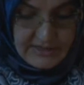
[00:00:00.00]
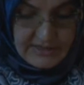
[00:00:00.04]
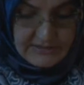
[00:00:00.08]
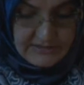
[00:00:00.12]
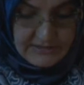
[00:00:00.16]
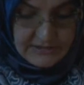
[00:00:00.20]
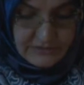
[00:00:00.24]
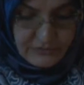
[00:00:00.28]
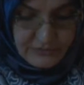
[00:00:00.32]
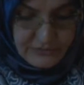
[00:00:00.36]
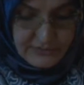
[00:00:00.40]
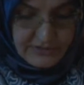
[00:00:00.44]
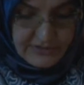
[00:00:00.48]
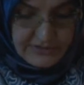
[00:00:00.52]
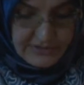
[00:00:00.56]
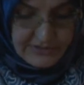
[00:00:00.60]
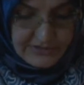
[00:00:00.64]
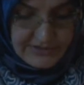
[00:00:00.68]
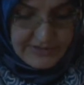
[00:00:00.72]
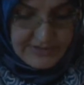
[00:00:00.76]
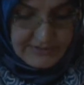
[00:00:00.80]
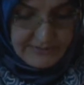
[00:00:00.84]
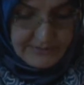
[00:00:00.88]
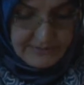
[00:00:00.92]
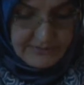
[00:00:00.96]
is a
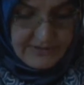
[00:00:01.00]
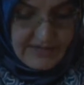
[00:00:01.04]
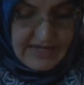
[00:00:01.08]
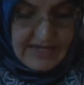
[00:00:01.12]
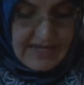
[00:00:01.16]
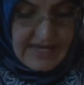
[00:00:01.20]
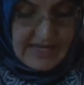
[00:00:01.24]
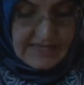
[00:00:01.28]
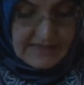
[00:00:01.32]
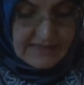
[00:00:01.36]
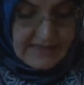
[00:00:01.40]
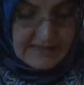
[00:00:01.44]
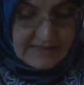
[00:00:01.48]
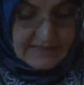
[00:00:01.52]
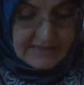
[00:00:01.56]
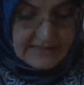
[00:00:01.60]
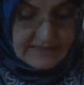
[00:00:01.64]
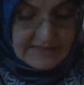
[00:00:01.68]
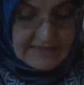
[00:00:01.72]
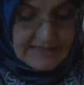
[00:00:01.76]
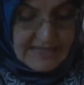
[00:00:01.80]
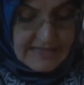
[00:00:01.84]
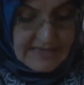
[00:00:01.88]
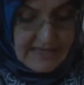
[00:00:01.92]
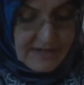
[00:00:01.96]
rulership, that is
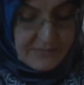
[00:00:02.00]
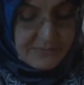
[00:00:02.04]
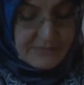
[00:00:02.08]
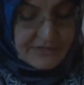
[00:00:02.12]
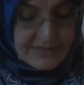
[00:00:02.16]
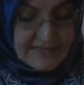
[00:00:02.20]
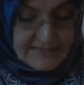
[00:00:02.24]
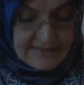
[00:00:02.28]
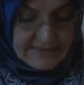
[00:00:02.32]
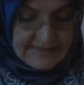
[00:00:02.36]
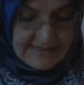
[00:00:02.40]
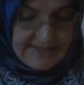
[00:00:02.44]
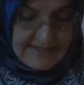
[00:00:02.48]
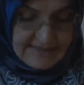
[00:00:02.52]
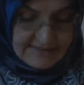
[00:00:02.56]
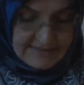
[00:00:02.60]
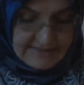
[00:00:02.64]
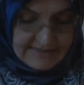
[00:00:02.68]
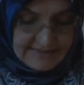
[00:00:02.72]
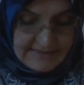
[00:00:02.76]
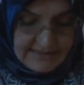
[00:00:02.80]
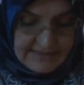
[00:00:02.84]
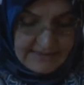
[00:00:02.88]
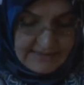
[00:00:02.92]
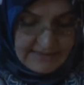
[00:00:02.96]
not a
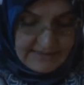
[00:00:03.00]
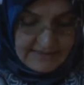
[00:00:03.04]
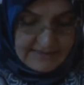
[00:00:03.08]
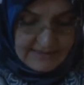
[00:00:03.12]
presidency,